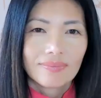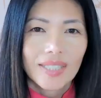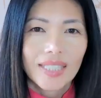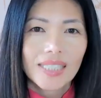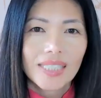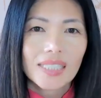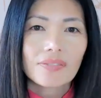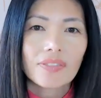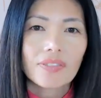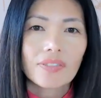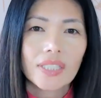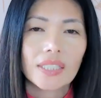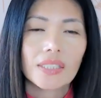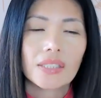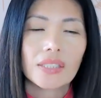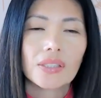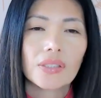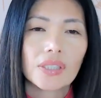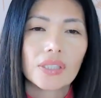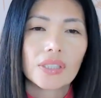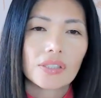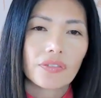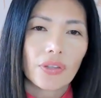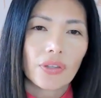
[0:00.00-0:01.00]
This video
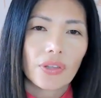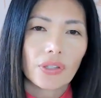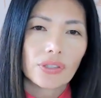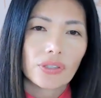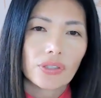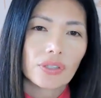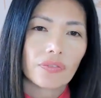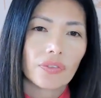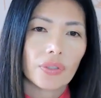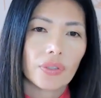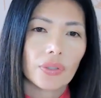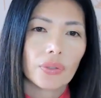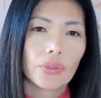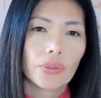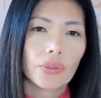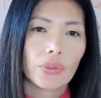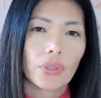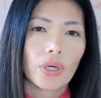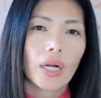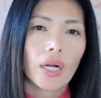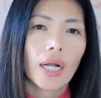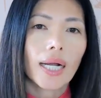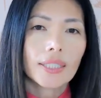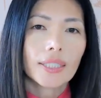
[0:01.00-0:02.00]
is for those of you who
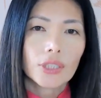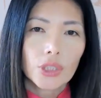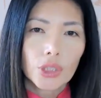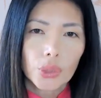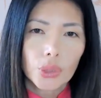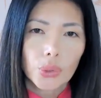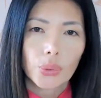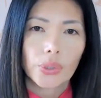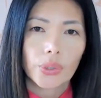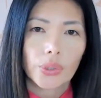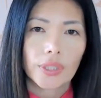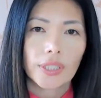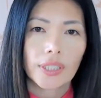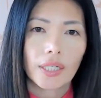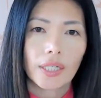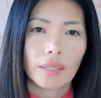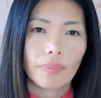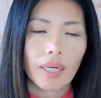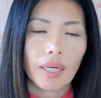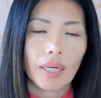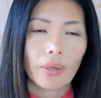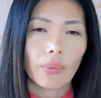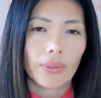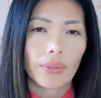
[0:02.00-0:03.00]
are unsure
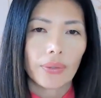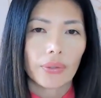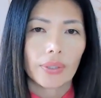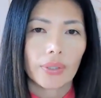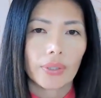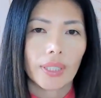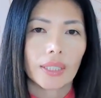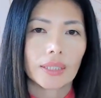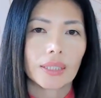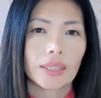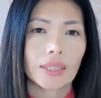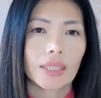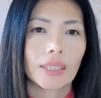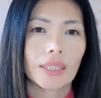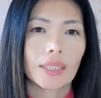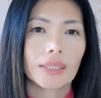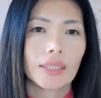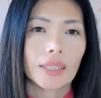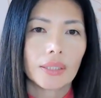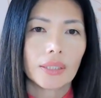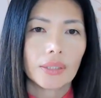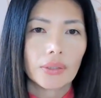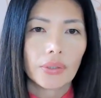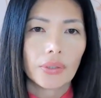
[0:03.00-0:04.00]
about whether or not to
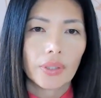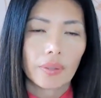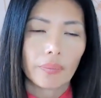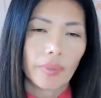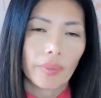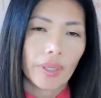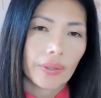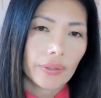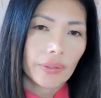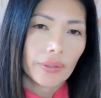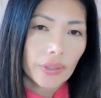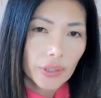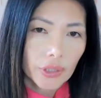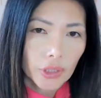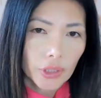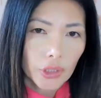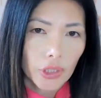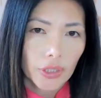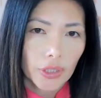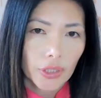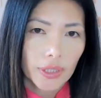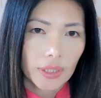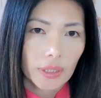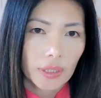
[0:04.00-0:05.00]
continue on the motherhood
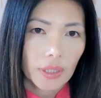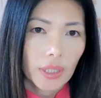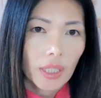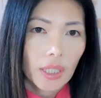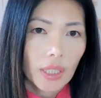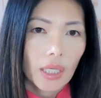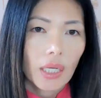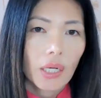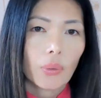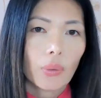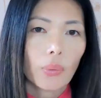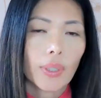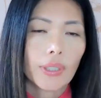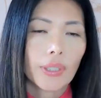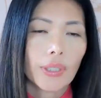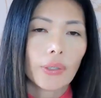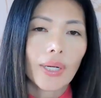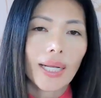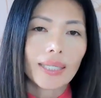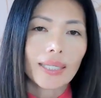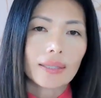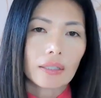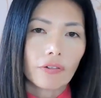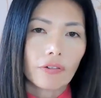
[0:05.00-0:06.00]
journey when you're
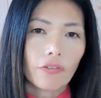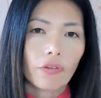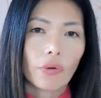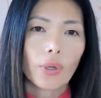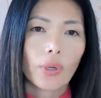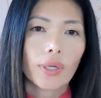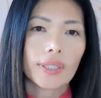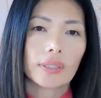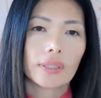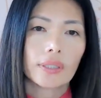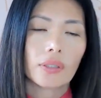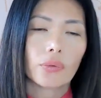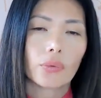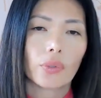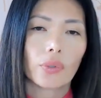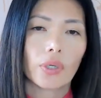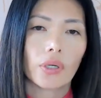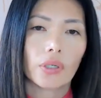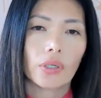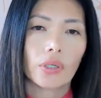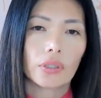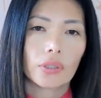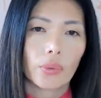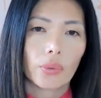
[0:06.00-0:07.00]
at the fork in the
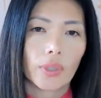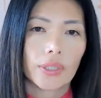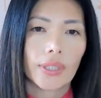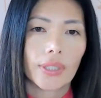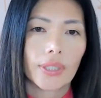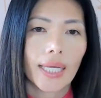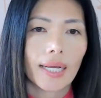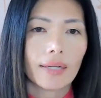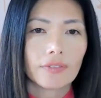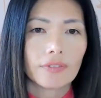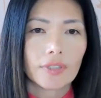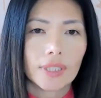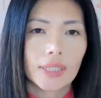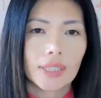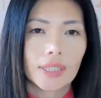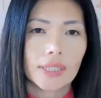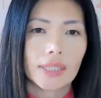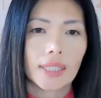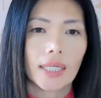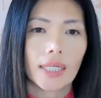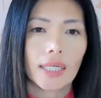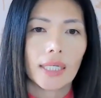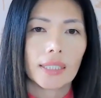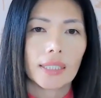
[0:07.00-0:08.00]
road where you have to
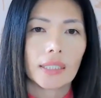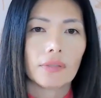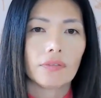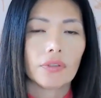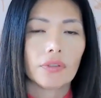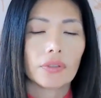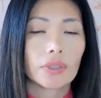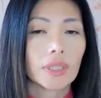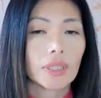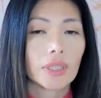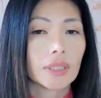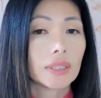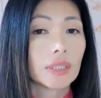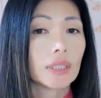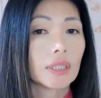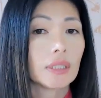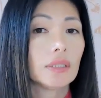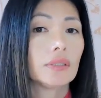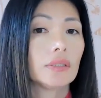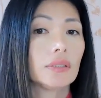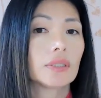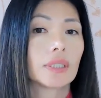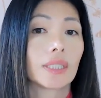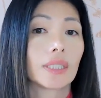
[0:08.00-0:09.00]
decide if you'll
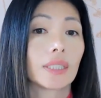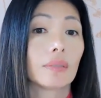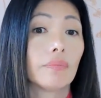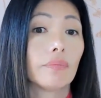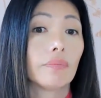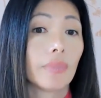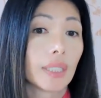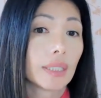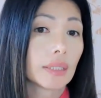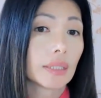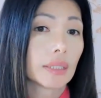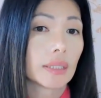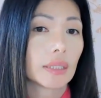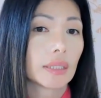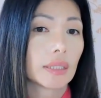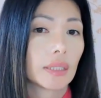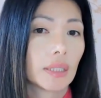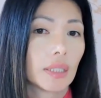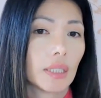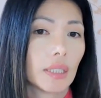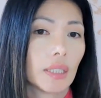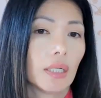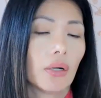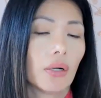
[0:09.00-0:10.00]
continue to commit
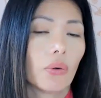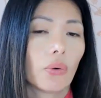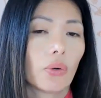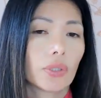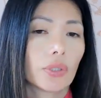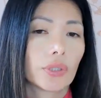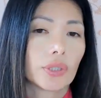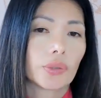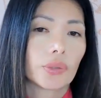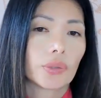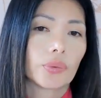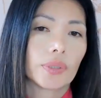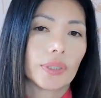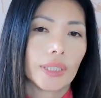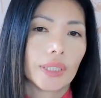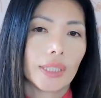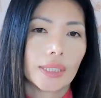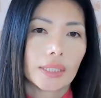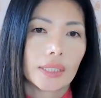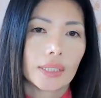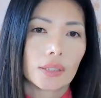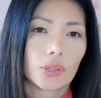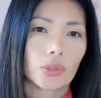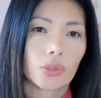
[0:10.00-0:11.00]
or to
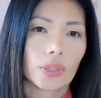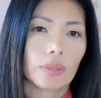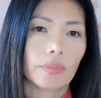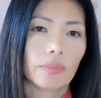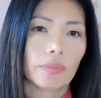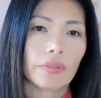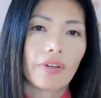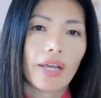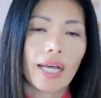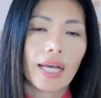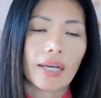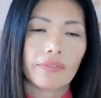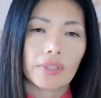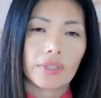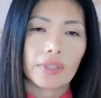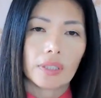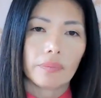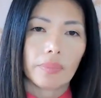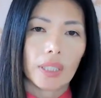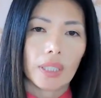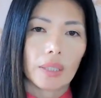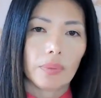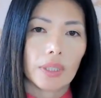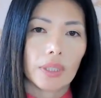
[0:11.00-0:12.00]
release the dream of having a
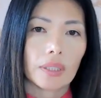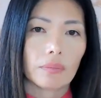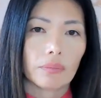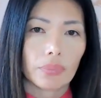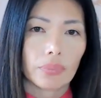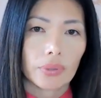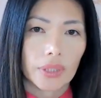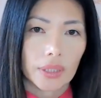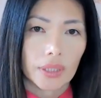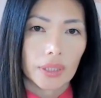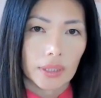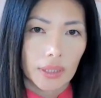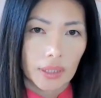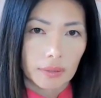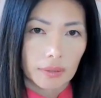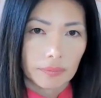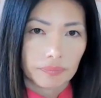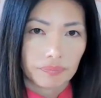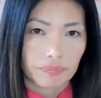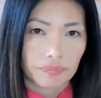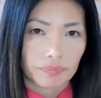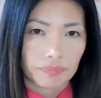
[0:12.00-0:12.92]
baby completely.